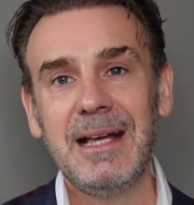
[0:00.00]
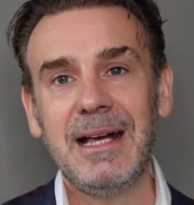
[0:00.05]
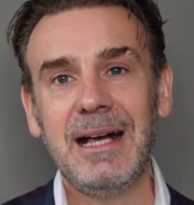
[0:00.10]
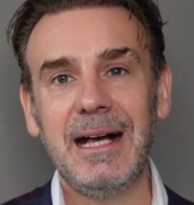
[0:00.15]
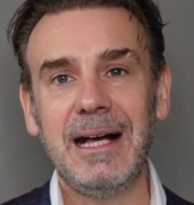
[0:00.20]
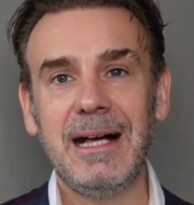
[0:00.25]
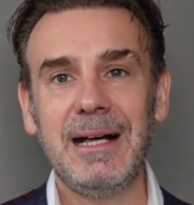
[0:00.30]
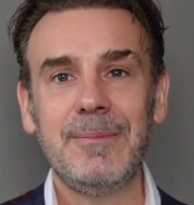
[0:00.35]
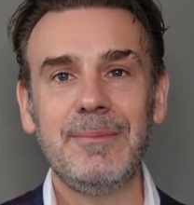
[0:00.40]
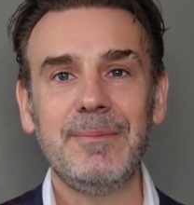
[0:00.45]

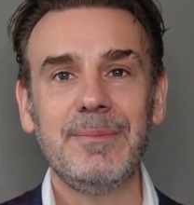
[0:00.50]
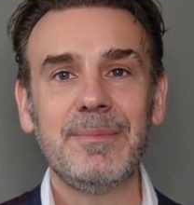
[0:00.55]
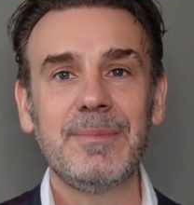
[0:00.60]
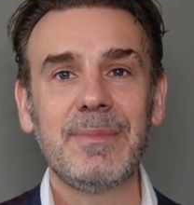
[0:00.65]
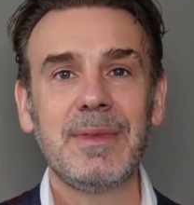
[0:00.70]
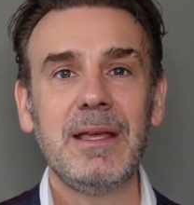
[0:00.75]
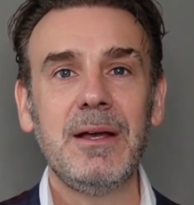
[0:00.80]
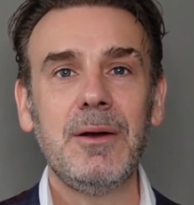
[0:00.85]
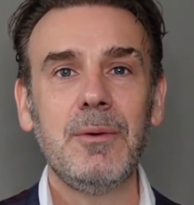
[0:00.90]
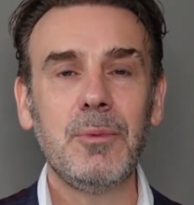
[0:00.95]

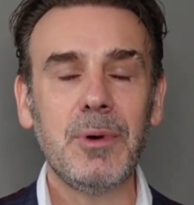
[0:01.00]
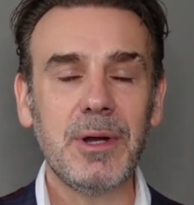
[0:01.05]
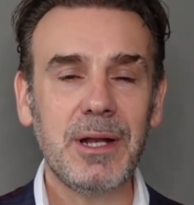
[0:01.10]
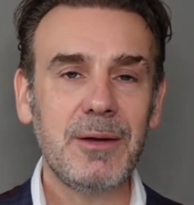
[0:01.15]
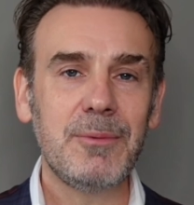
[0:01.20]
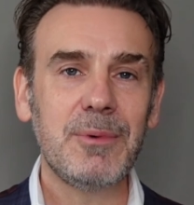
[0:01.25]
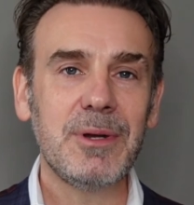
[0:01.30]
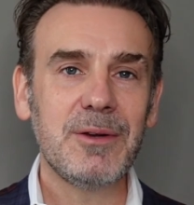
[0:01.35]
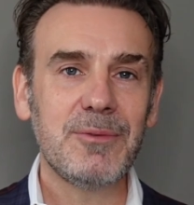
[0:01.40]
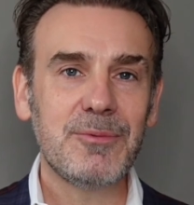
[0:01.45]
What
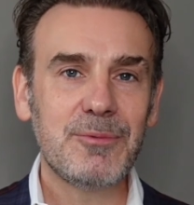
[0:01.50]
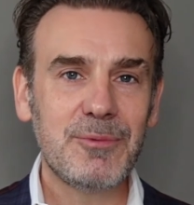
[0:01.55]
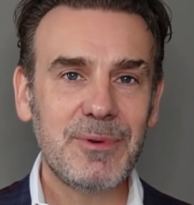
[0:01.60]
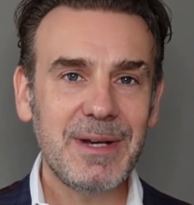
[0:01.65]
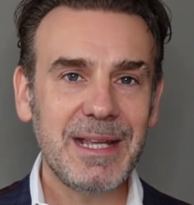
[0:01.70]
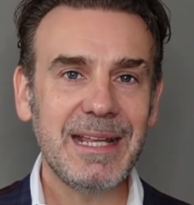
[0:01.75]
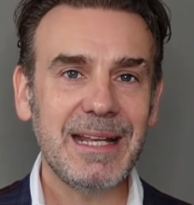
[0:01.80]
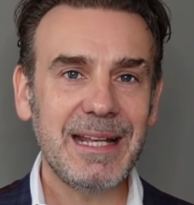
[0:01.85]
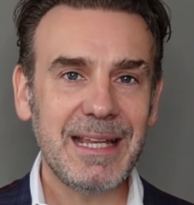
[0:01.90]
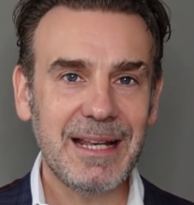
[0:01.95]
I would have
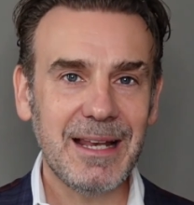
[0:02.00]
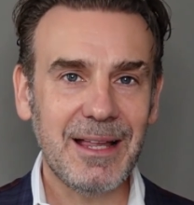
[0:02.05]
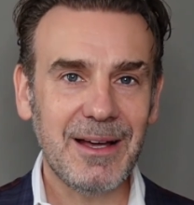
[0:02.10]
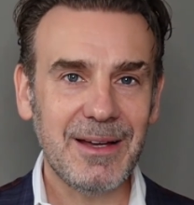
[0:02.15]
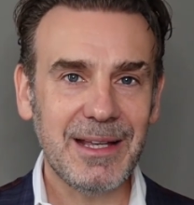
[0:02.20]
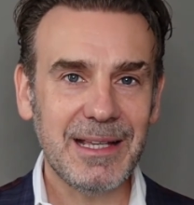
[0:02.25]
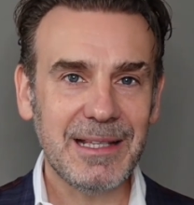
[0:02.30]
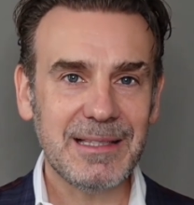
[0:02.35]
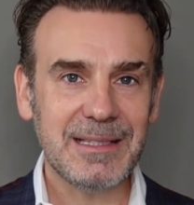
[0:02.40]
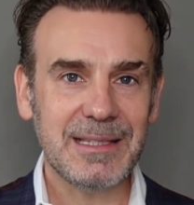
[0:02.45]
really
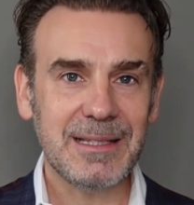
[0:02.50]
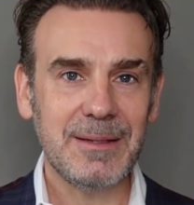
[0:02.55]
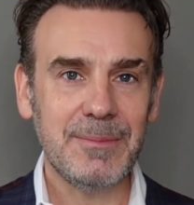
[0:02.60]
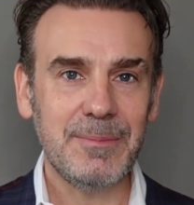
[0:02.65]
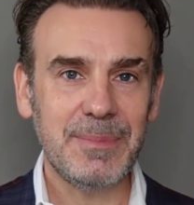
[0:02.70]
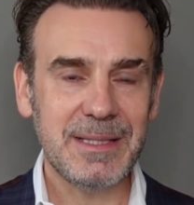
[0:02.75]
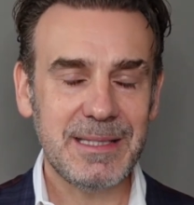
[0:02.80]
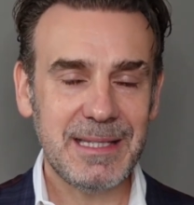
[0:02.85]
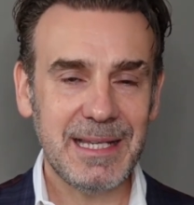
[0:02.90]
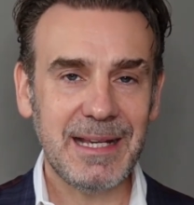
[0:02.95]
liked,
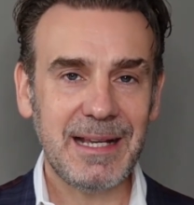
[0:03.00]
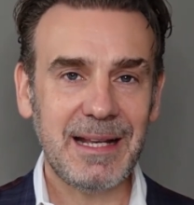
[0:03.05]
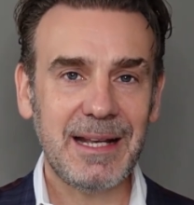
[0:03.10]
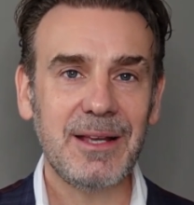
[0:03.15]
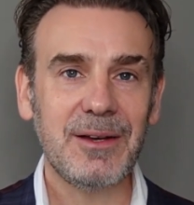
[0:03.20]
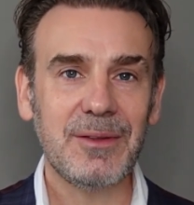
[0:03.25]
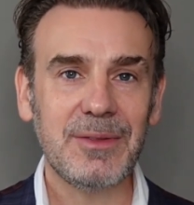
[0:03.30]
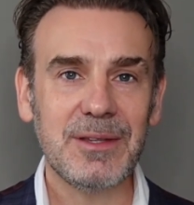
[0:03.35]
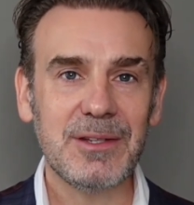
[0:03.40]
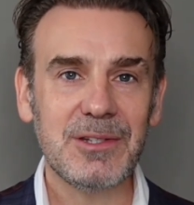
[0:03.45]

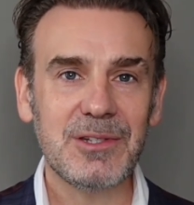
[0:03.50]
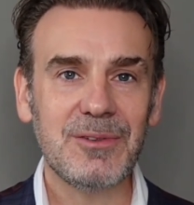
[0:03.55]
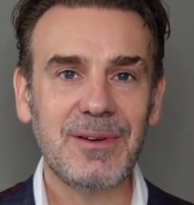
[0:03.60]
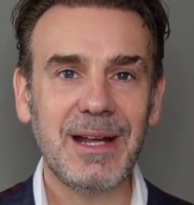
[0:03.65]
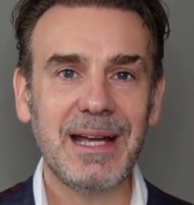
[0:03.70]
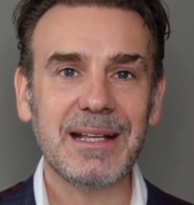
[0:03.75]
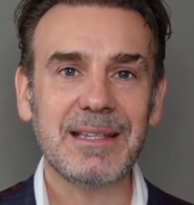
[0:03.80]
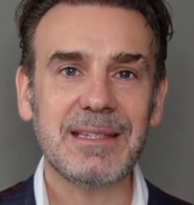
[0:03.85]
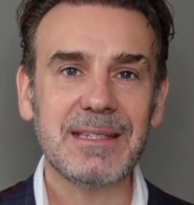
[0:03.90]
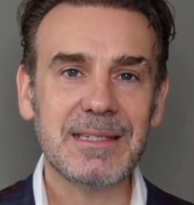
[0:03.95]
particularly on the
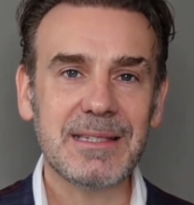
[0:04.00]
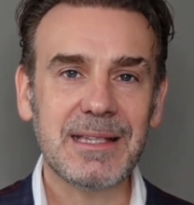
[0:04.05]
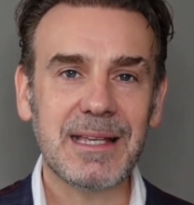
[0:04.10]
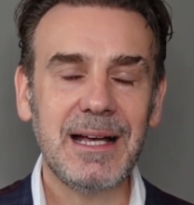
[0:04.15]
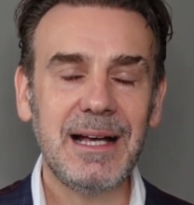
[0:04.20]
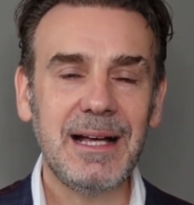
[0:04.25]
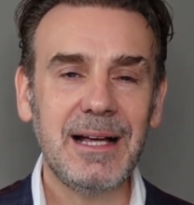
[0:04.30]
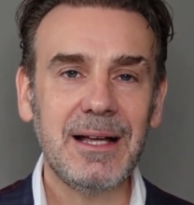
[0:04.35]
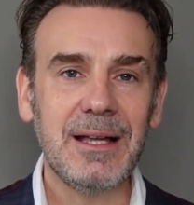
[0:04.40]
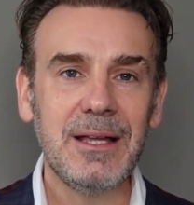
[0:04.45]
director's
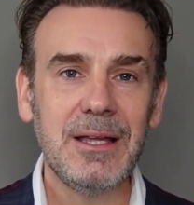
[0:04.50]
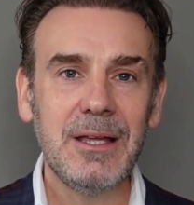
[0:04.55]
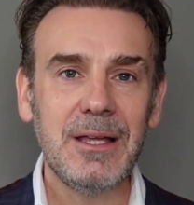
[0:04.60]
cut,